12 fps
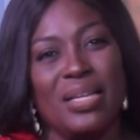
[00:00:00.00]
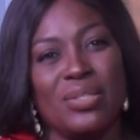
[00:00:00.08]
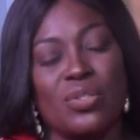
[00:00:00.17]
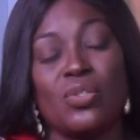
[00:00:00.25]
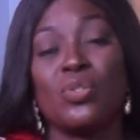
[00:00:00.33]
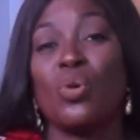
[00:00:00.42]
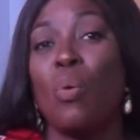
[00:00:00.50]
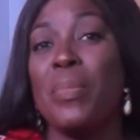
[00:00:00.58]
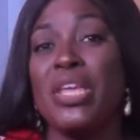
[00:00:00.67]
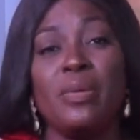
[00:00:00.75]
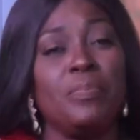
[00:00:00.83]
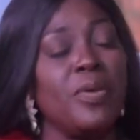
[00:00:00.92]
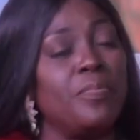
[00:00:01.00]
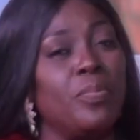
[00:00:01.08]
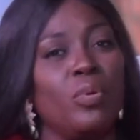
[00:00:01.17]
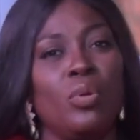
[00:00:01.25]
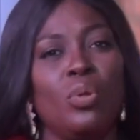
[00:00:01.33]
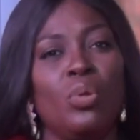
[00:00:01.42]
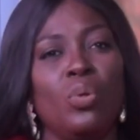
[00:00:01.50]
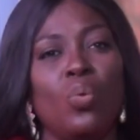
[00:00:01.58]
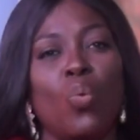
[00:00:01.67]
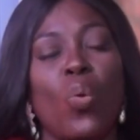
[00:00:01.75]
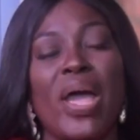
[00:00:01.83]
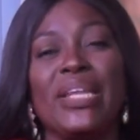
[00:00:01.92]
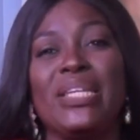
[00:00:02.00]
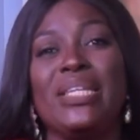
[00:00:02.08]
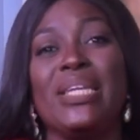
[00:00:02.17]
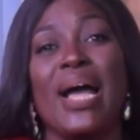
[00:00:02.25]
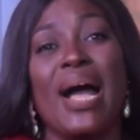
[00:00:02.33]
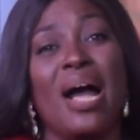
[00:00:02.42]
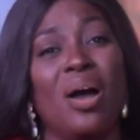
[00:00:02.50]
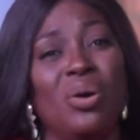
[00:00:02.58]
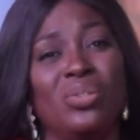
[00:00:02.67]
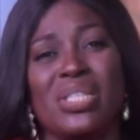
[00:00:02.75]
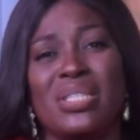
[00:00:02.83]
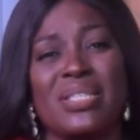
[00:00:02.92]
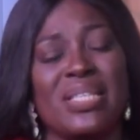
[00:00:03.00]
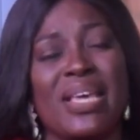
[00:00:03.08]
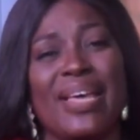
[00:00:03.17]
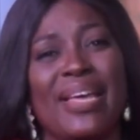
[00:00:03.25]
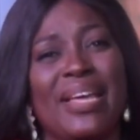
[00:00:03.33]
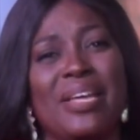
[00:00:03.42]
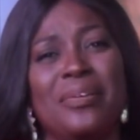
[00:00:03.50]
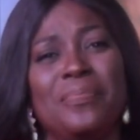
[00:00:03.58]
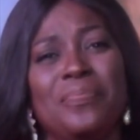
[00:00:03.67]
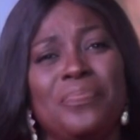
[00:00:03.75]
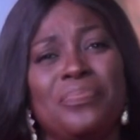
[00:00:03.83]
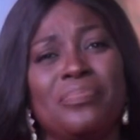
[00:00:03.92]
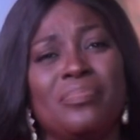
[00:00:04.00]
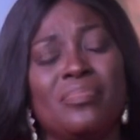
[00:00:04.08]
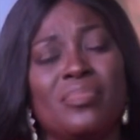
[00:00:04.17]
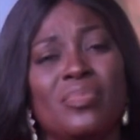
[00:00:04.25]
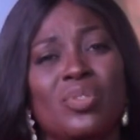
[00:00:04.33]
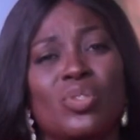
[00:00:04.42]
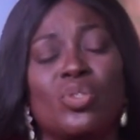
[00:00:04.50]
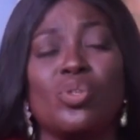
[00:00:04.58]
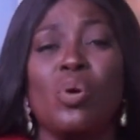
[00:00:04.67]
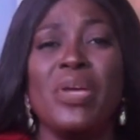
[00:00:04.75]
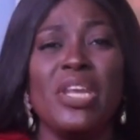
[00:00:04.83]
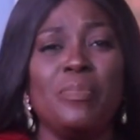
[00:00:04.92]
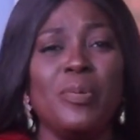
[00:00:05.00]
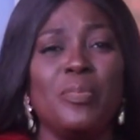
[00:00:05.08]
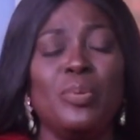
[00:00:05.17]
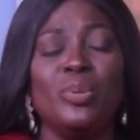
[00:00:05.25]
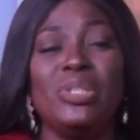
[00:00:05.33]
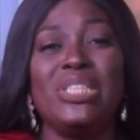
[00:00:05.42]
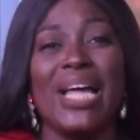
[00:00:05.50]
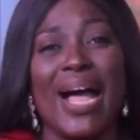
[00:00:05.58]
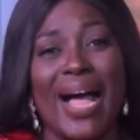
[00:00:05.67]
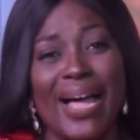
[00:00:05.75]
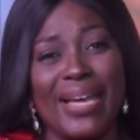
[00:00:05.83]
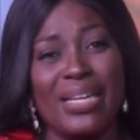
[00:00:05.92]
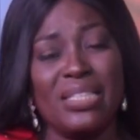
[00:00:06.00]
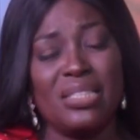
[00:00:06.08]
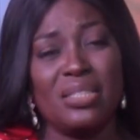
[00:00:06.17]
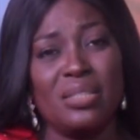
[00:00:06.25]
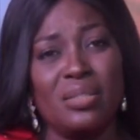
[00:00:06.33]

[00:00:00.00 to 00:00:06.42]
So many people went down this year. So many people died.